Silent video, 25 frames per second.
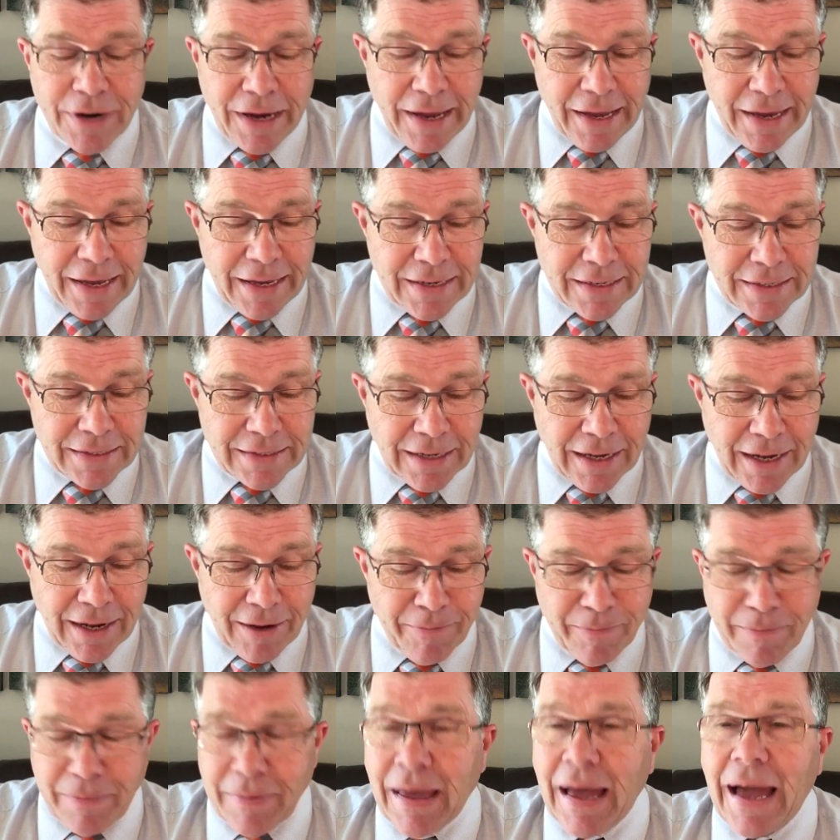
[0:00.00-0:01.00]
And
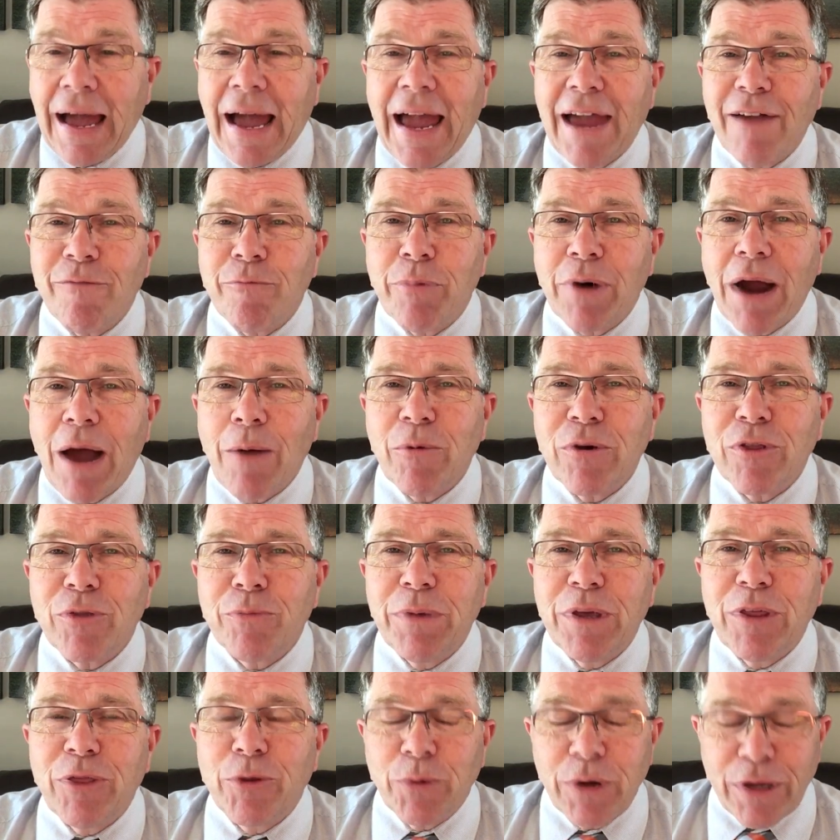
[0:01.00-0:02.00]
I have brought with
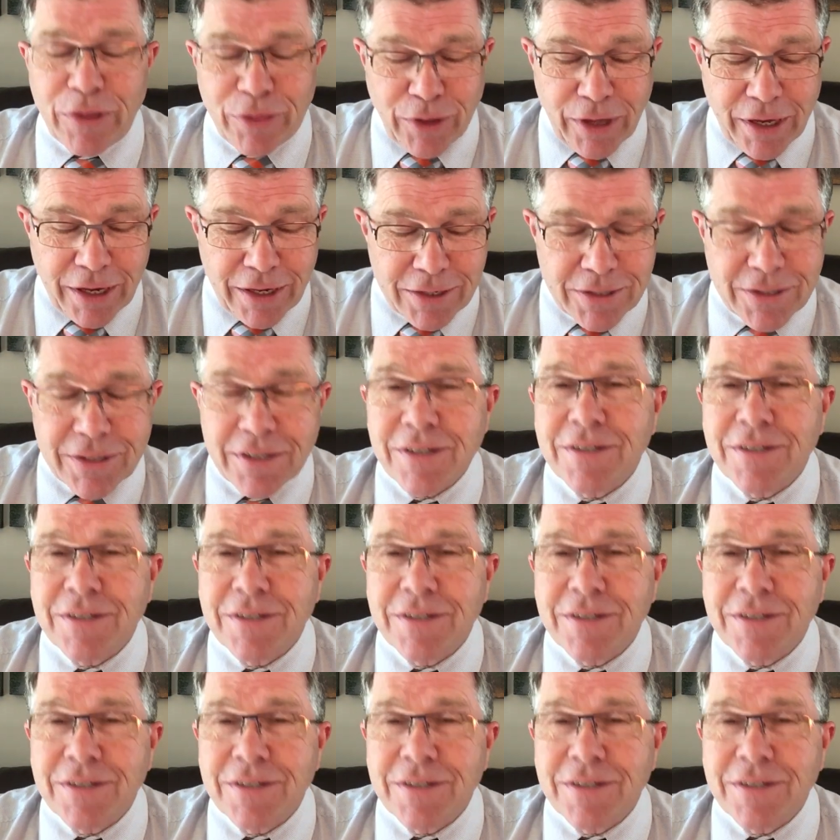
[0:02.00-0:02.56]
me three things.